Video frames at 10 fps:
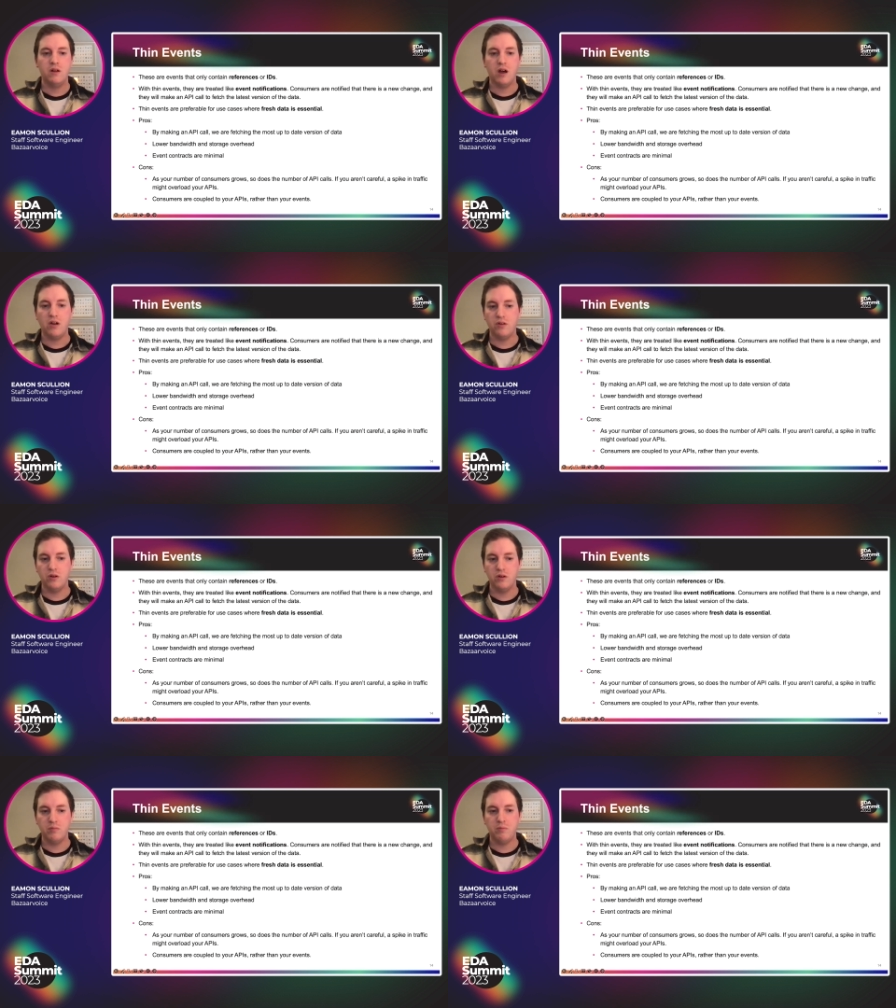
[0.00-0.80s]

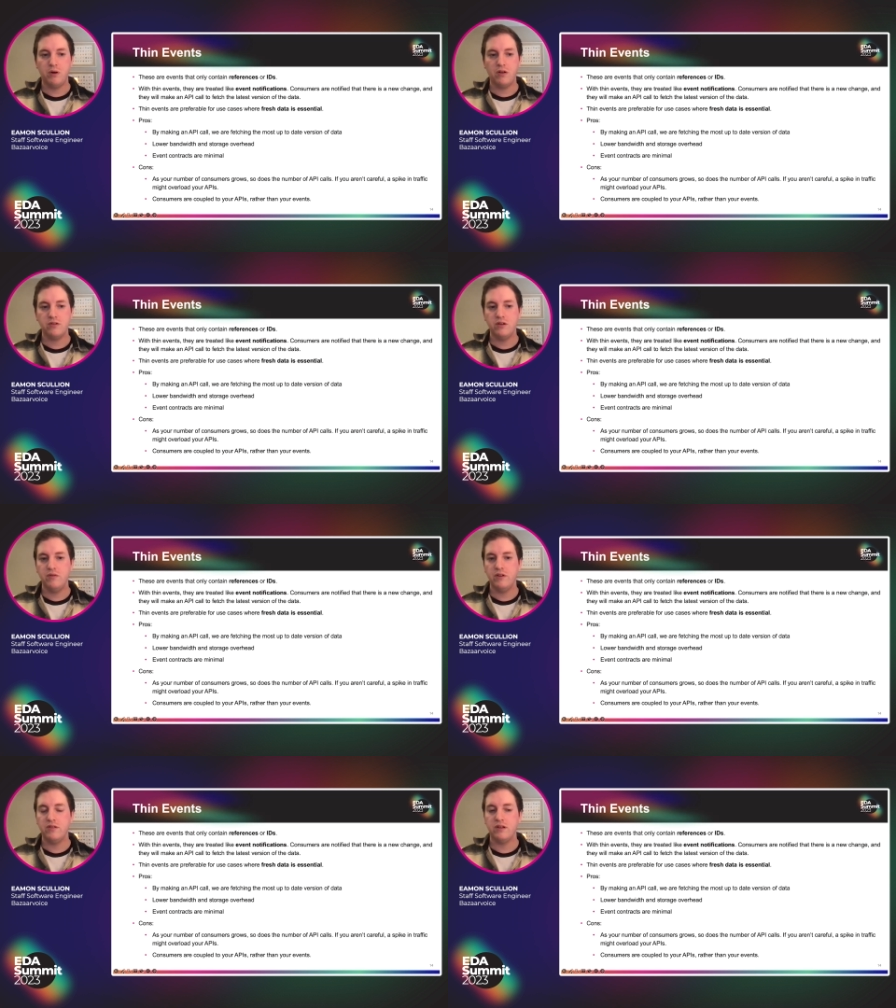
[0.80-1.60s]
Another positive
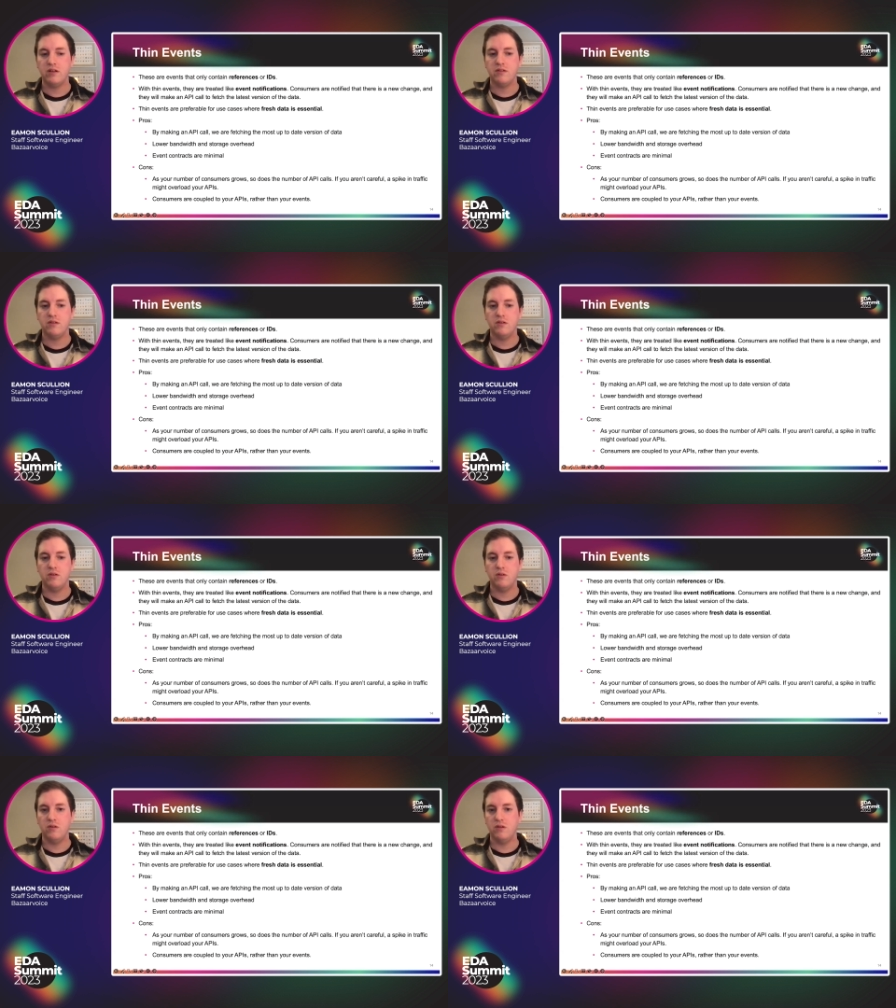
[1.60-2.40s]
is that
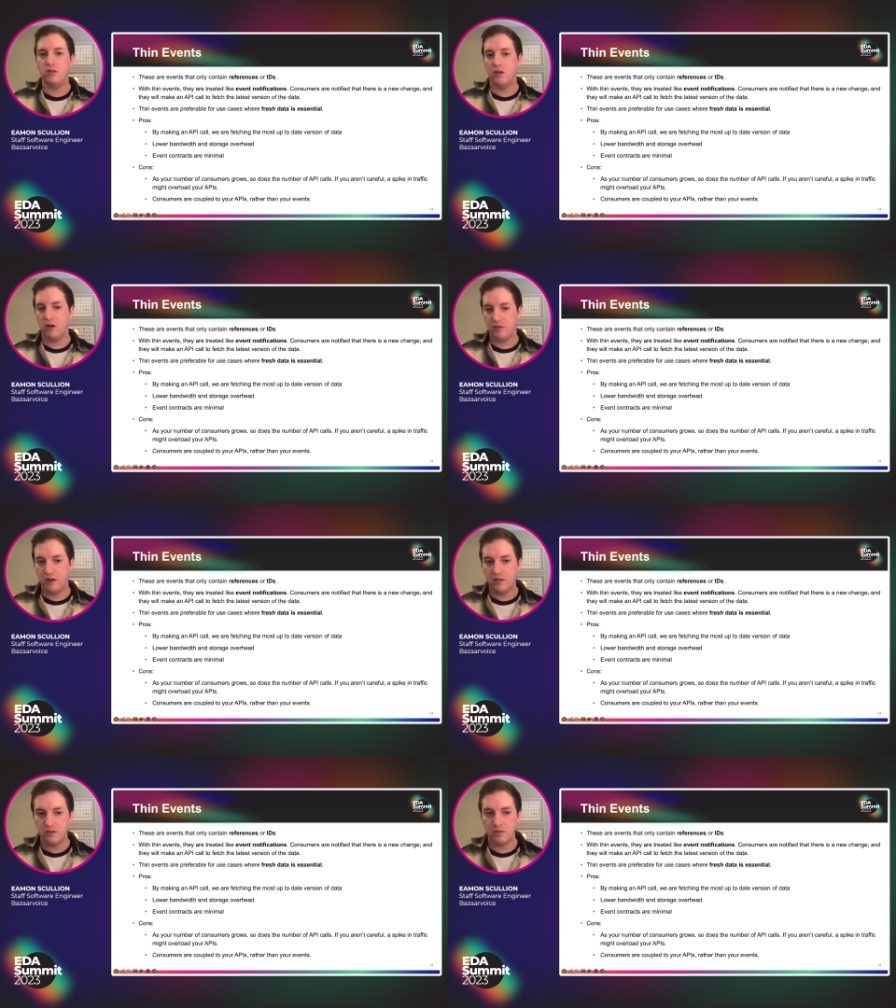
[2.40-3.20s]
our
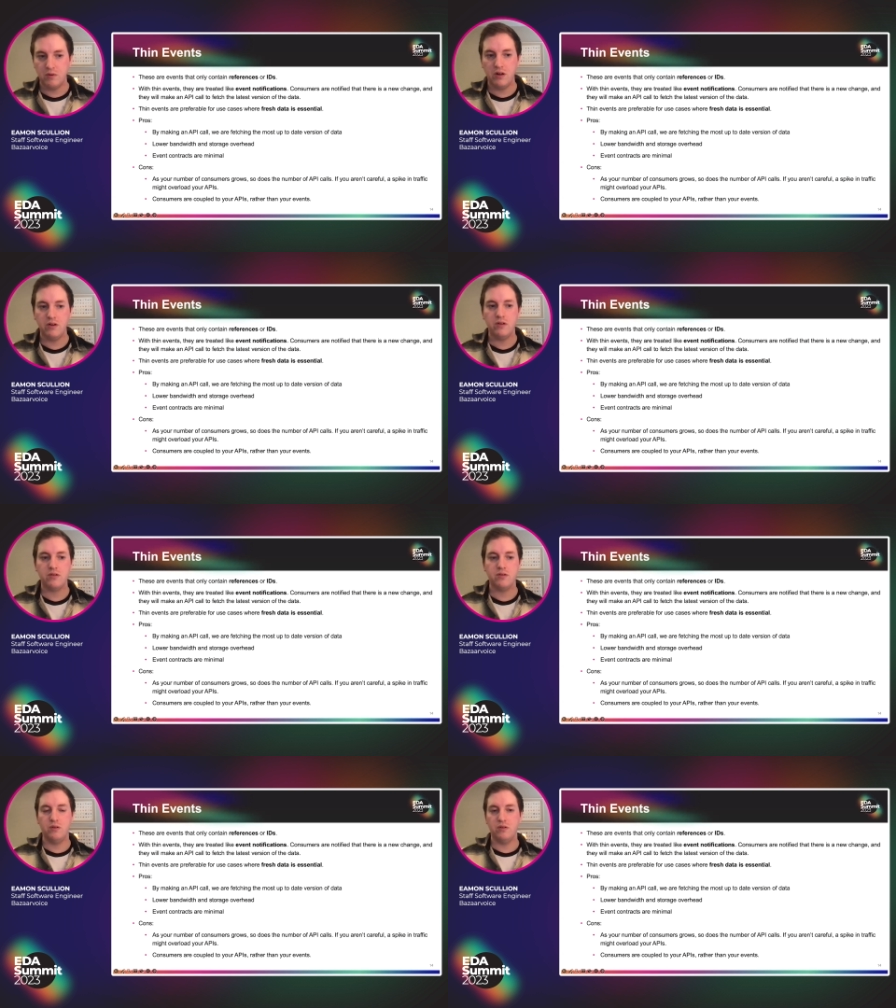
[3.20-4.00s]
events are smaller,
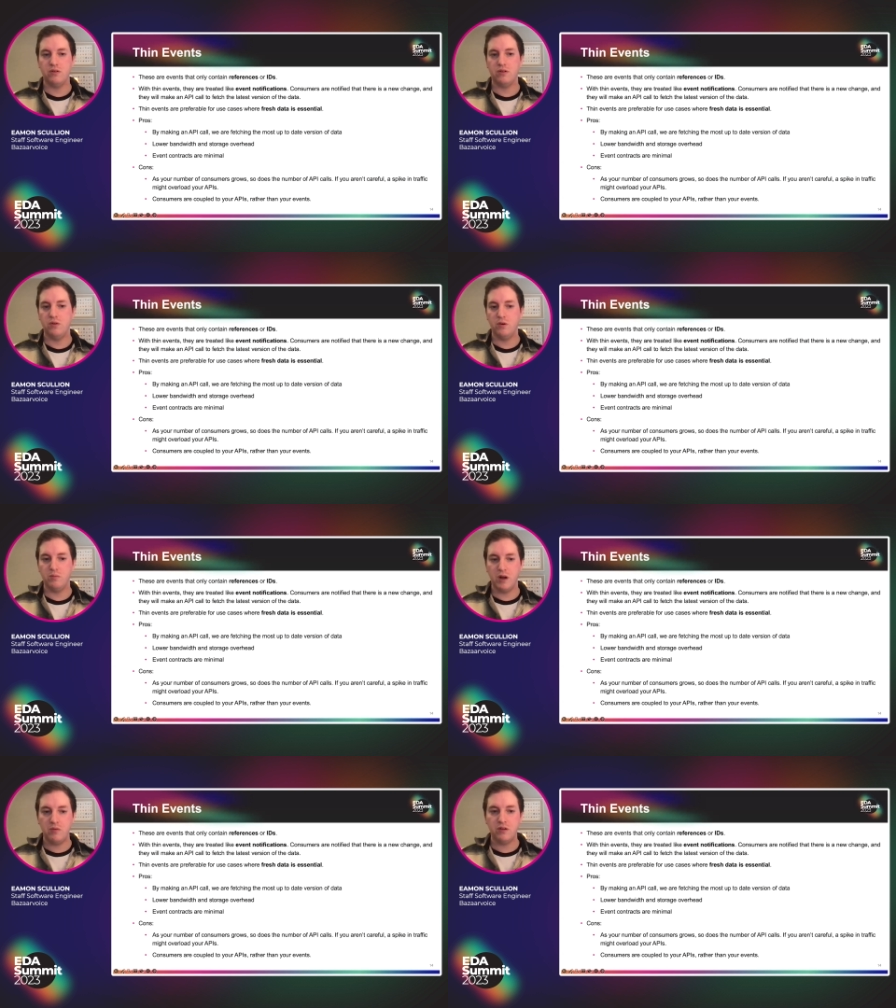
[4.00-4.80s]
so there's lower
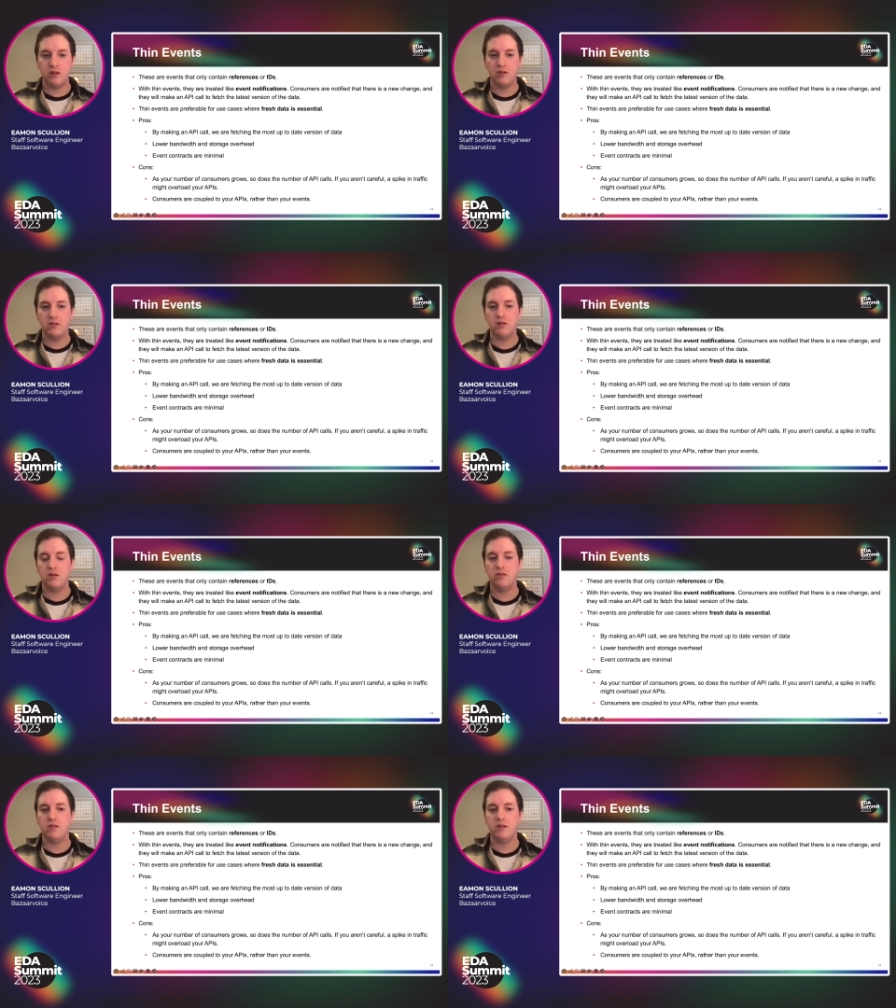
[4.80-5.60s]
bandwidth
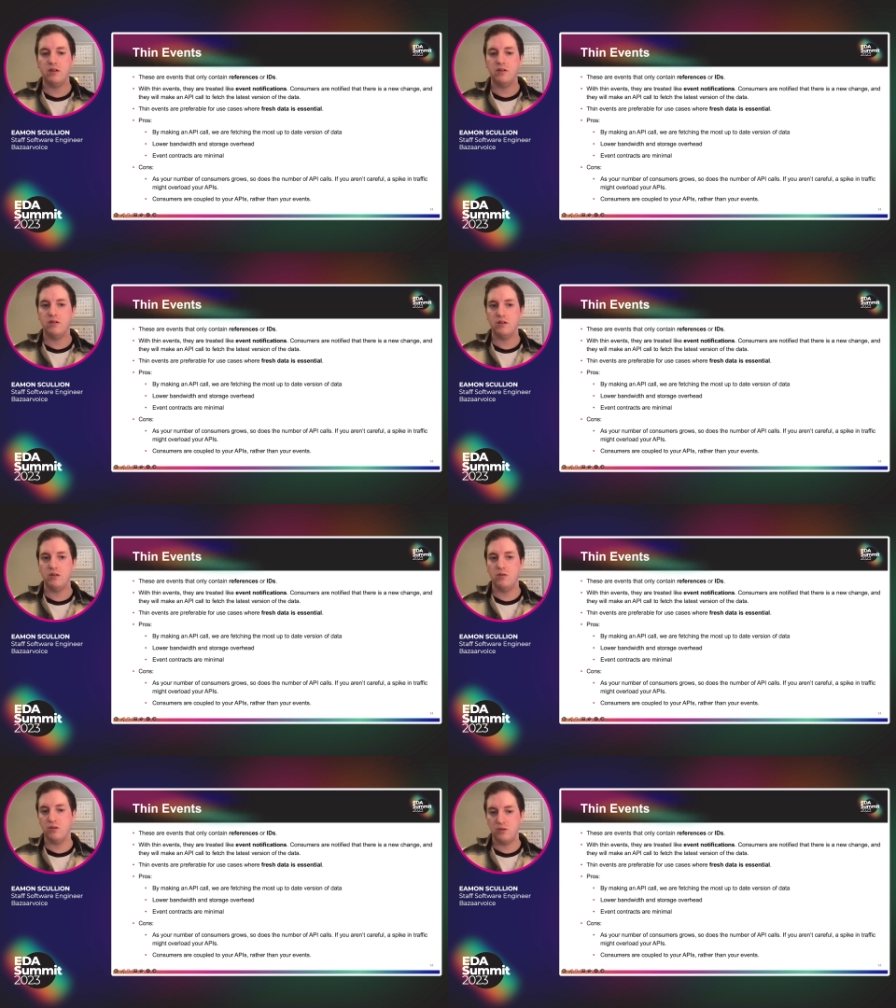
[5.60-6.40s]
concerns and
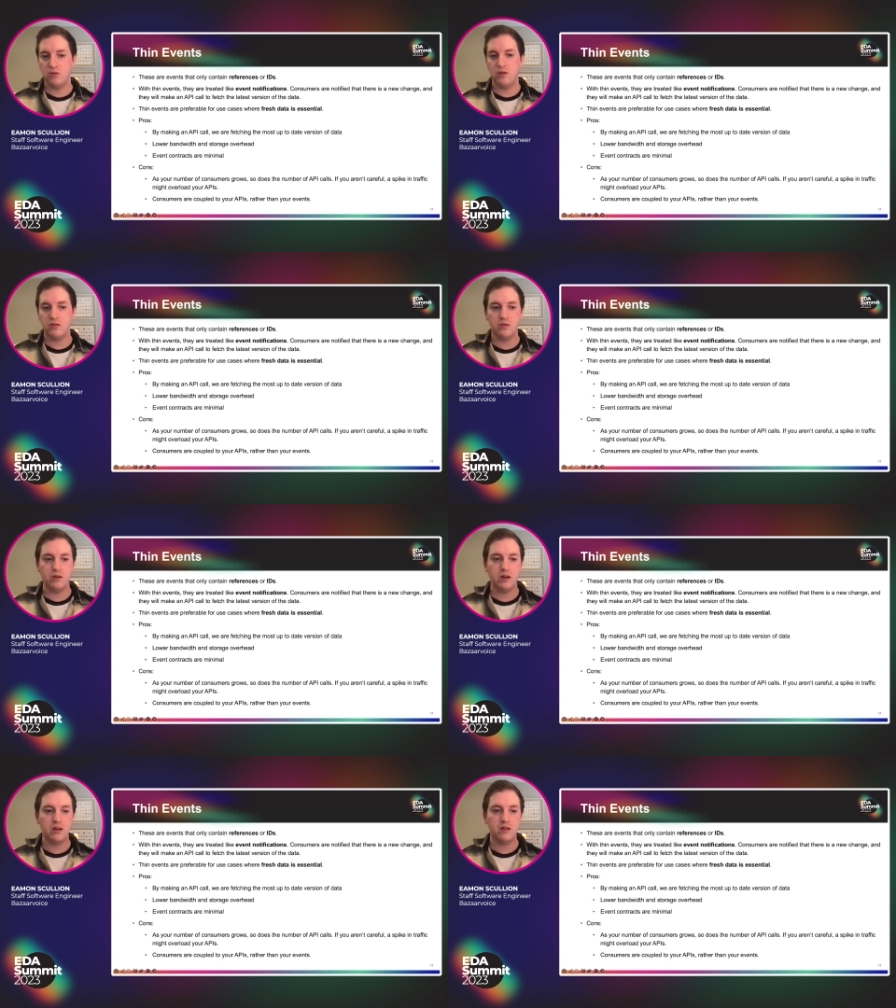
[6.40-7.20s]
lower storage
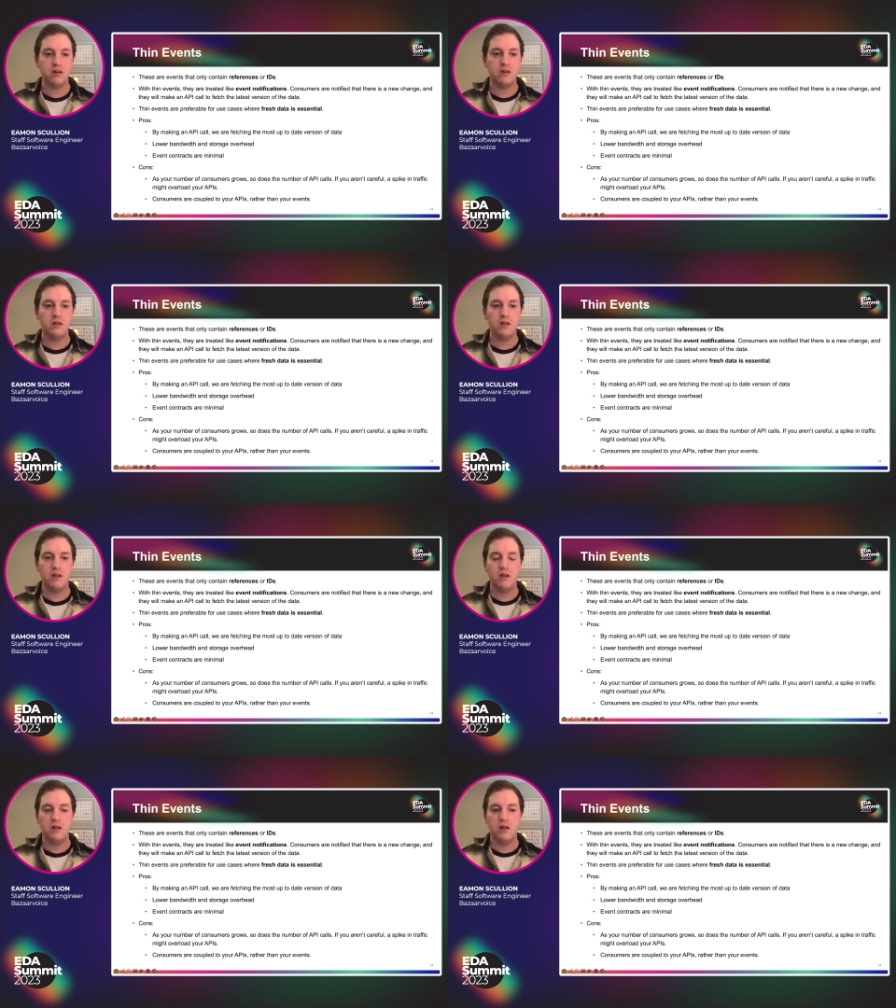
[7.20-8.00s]
overhead.
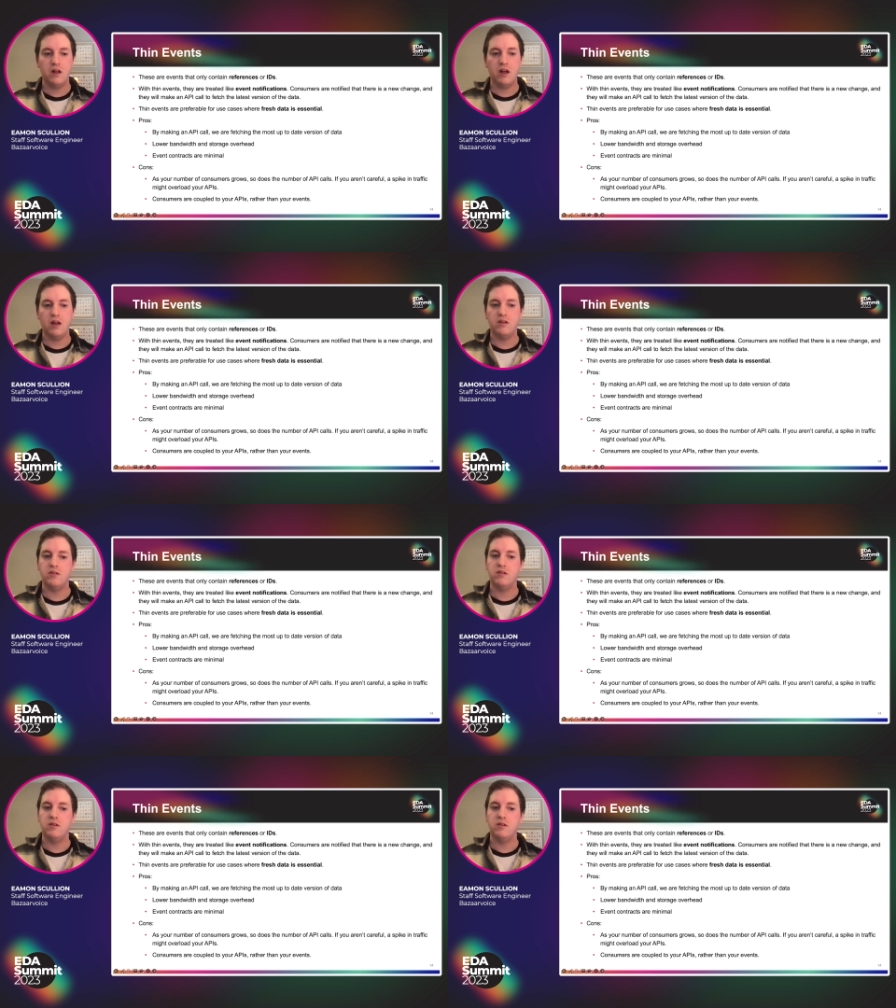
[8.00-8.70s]
And